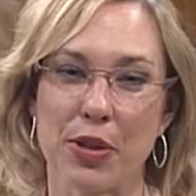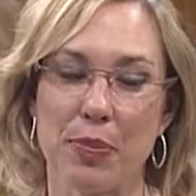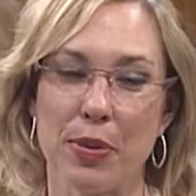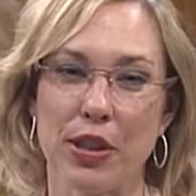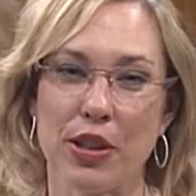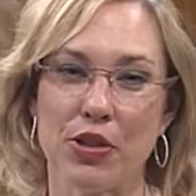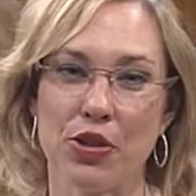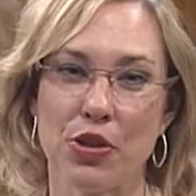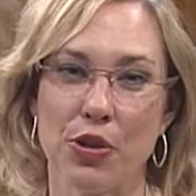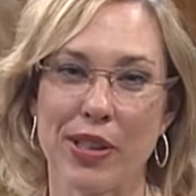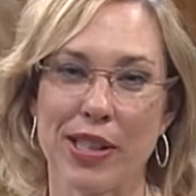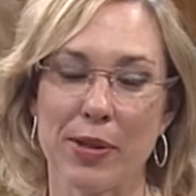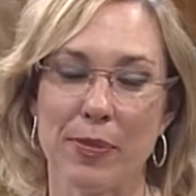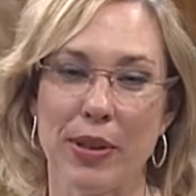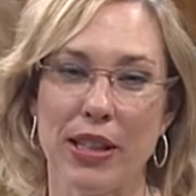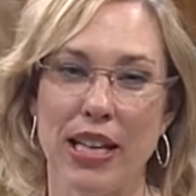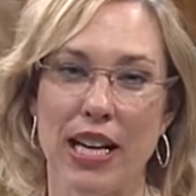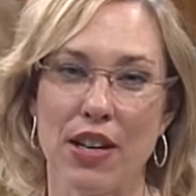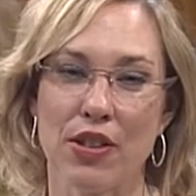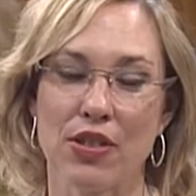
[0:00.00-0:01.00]
bill joins
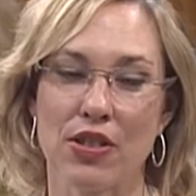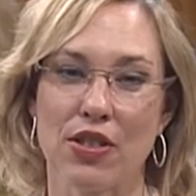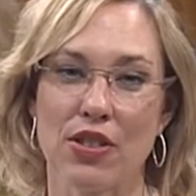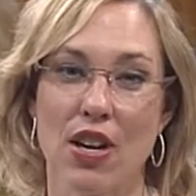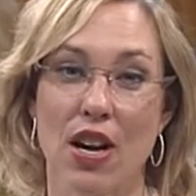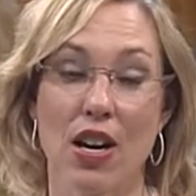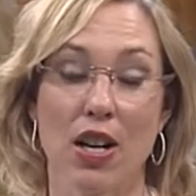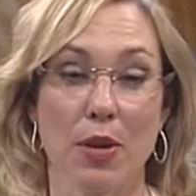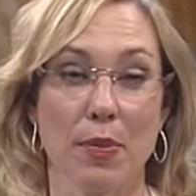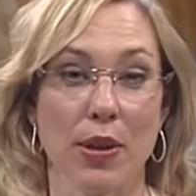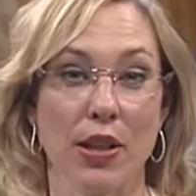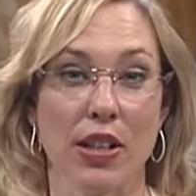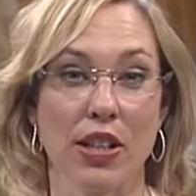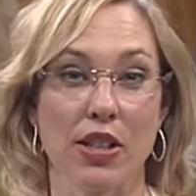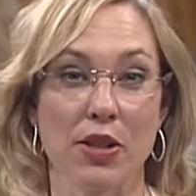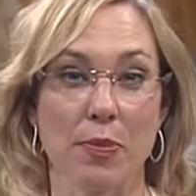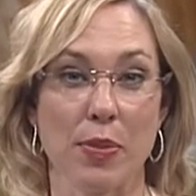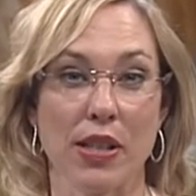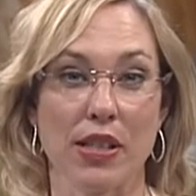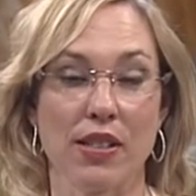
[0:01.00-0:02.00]
me now to talk about
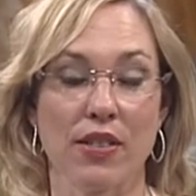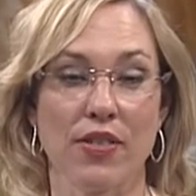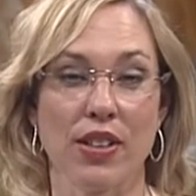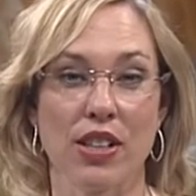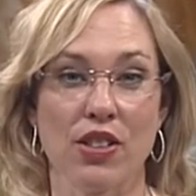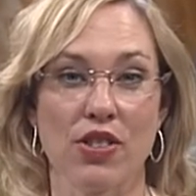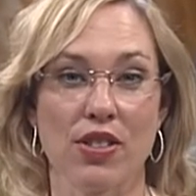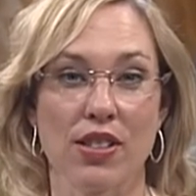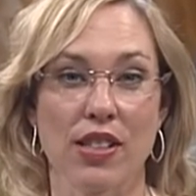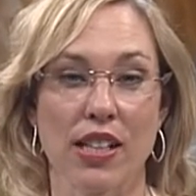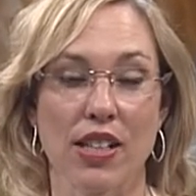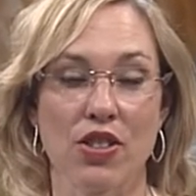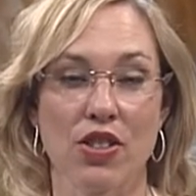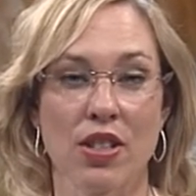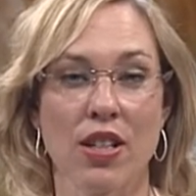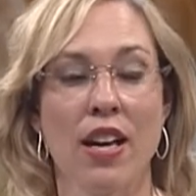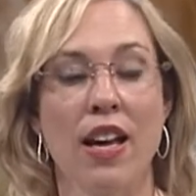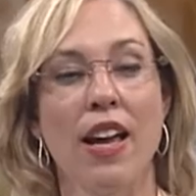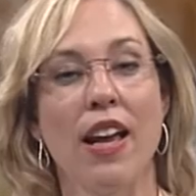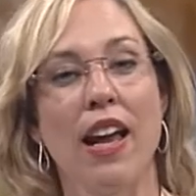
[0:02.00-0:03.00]
his piece of
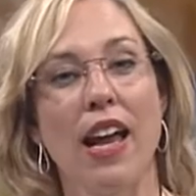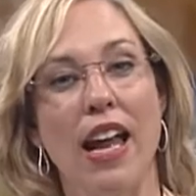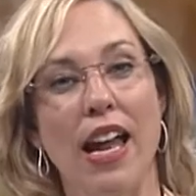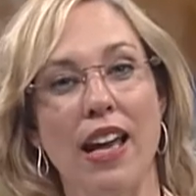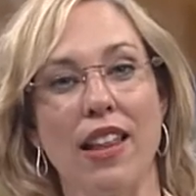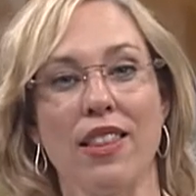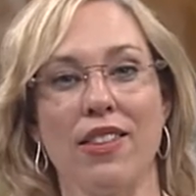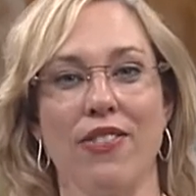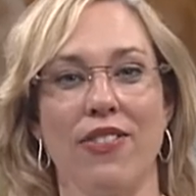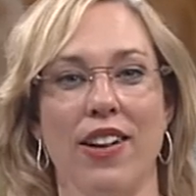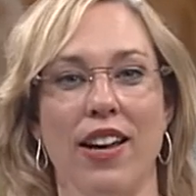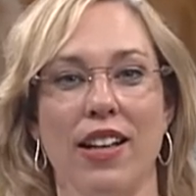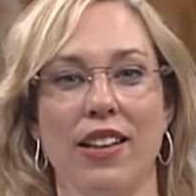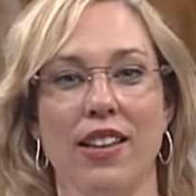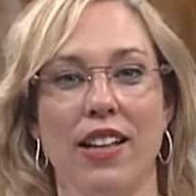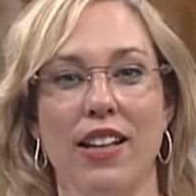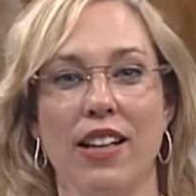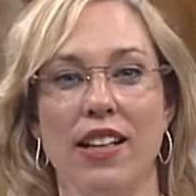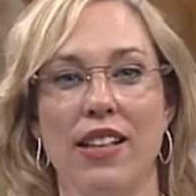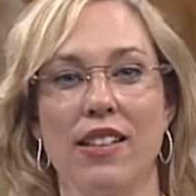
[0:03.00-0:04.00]
legislation and the fact
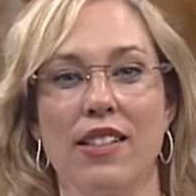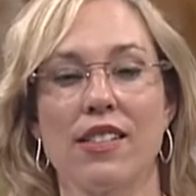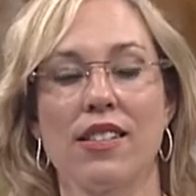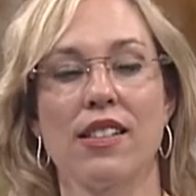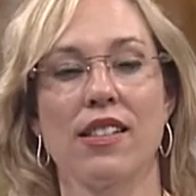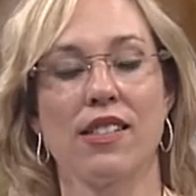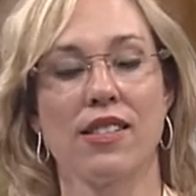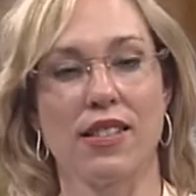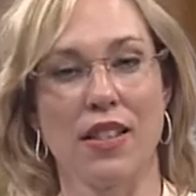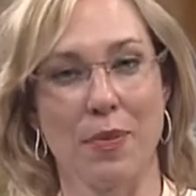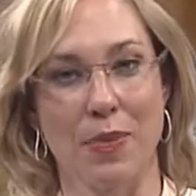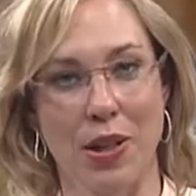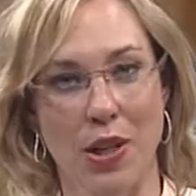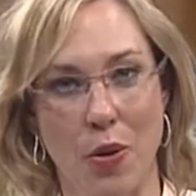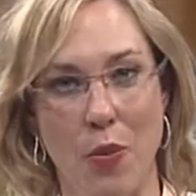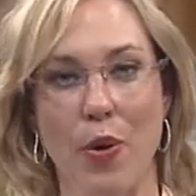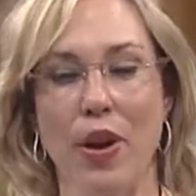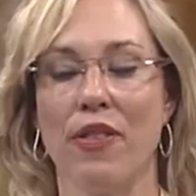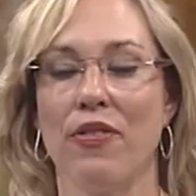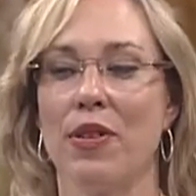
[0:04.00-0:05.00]
that he is stepping
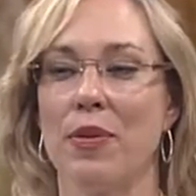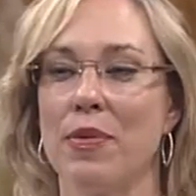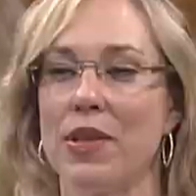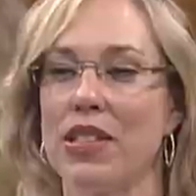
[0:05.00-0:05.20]
away from the